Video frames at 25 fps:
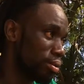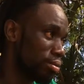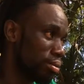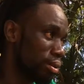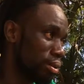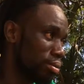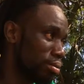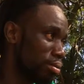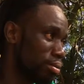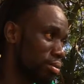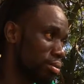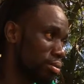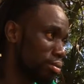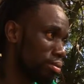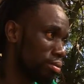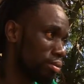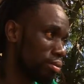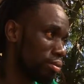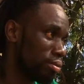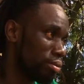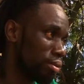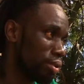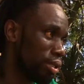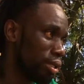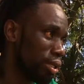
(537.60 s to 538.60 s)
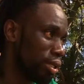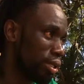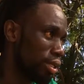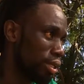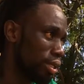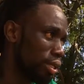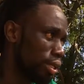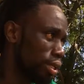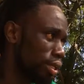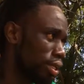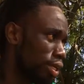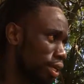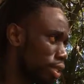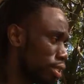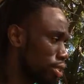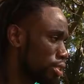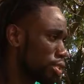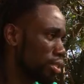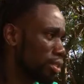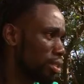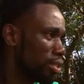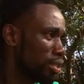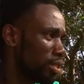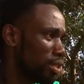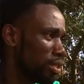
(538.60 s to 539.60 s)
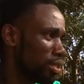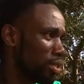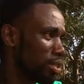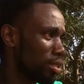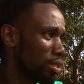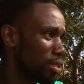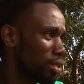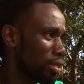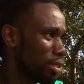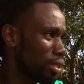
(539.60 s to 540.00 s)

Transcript: In but town, is there something very special?